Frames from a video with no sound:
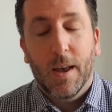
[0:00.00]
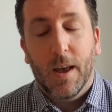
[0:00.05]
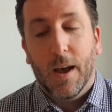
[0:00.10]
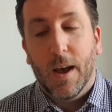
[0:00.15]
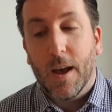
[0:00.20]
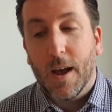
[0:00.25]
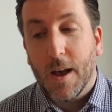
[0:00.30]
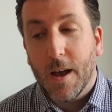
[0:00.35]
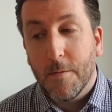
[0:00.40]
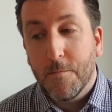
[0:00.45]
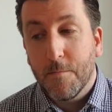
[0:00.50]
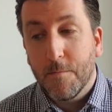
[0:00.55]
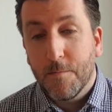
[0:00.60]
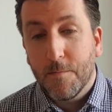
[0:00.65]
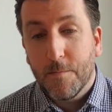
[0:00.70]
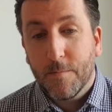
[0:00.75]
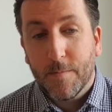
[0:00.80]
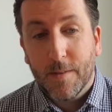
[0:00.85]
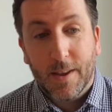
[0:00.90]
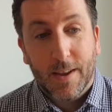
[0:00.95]
And
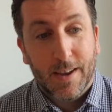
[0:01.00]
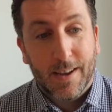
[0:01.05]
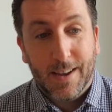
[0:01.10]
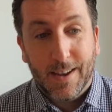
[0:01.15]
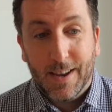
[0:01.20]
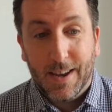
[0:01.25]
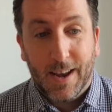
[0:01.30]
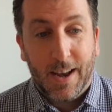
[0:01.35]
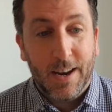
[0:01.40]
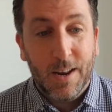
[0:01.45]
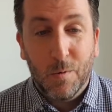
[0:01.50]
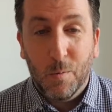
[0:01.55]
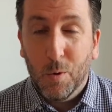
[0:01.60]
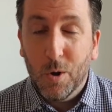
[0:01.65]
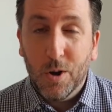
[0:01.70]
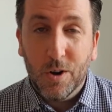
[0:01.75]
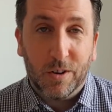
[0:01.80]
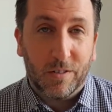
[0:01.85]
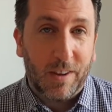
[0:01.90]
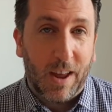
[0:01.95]
it
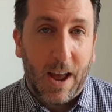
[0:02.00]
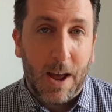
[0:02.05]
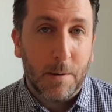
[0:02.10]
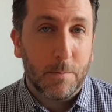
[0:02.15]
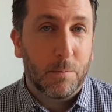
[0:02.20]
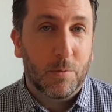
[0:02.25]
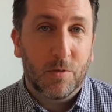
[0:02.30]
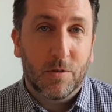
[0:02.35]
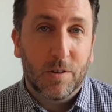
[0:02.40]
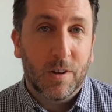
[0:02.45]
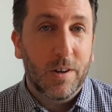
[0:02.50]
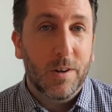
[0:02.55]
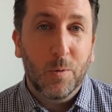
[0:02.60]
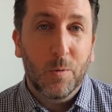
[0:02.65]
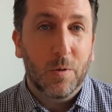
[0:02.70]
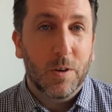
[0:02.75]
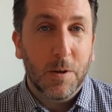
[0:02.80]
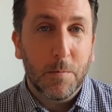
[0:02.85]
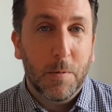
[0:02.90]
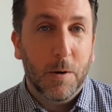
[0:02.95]
worked
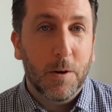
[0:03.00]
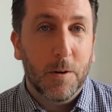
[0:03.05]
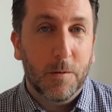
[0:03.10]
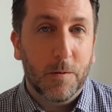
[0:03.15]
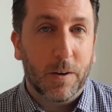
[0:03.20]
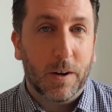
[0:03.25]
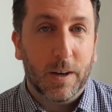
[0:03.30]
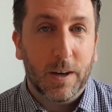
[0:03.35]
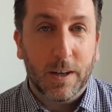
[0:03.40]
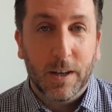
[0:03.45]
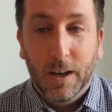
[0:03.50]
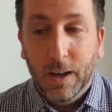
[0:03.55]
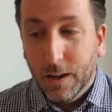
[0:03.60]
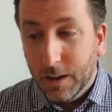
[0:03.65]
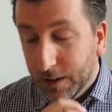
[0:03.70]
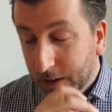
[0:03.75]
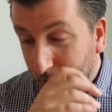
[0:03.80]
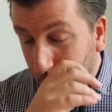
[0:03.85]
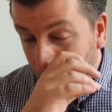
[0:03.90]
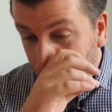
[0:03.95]
absolutely perfectly.
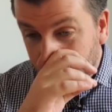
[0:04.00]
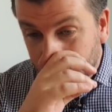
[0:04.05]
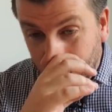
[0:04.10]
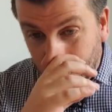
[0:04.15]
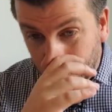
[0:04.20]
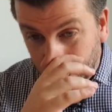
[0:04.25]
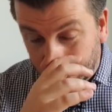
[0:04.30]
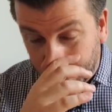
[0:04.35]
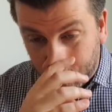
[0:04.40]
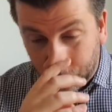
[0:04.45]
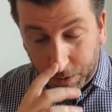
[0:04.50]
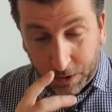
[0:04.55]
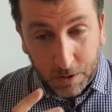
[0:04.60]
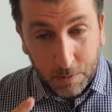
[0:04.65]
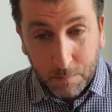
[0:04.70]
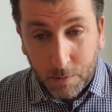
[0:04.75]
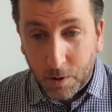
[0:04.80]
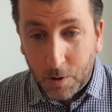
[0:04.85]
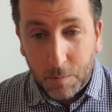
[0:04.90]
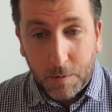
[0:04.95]
I know we can
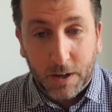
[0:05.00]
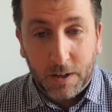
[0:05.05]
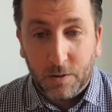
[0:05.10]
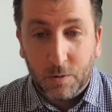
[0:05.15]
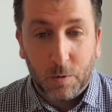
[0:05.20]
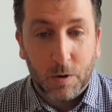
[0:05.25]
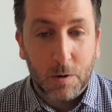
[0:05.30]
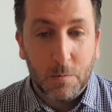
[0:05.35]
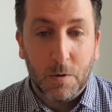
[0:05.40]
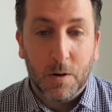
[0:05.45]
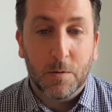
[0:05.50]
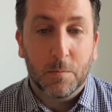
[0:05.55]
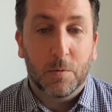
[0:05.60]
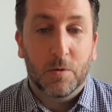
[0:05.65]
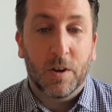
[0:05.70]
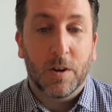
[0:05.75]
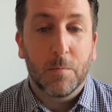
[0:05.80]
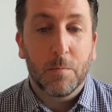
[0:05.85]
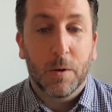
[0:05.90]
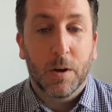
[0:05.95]
moan about the 29%,
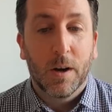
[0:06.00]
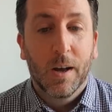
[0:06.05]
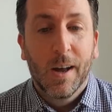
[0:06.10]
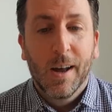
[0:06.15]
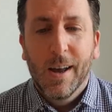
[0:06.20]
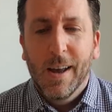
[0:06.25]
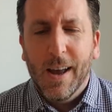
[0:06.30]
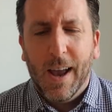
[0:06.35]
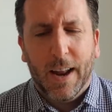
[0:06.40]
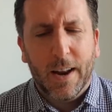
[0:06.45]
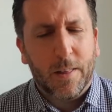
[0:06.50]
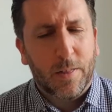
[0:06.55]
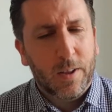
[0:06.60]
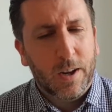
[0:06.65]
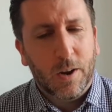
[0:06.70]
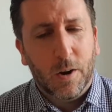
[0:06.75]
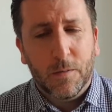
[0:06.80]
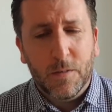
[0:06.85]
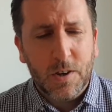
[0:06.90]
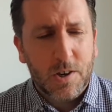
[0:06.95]
and I
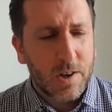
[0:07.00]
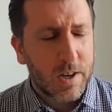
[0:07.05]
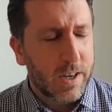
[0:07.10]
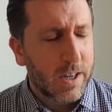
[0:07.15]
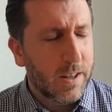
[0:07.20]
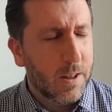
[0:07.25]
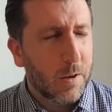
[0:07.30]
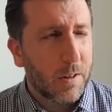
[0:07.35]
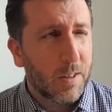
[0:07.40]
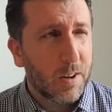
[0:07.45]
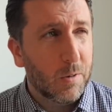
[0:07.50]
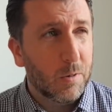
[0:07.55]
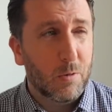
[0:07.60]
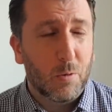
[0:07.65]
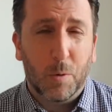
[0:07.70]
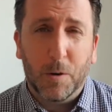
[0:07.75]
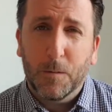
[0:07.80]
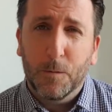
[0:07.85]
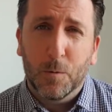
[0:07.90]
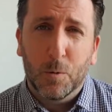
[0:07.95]
think obviously, it was
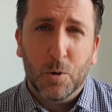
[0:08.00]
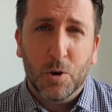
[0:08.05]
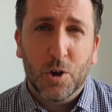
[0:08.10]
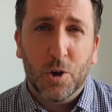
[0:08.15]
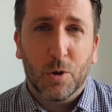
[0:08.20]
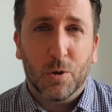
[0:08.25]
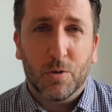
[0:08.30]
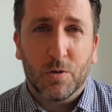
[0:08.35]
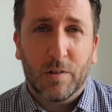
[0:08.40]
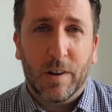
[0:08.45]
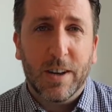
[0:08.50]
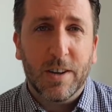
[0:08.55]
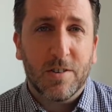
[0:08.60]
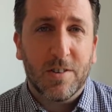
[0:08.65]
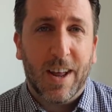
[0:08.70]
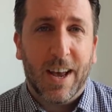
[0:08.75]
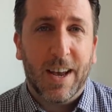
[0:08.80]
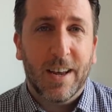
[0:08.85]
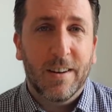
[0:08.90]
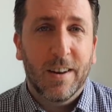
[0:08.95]
24 shots
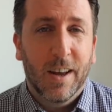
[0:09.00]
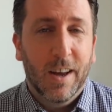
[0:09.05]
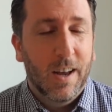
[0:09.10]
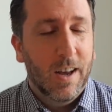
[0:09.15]
Leicester had.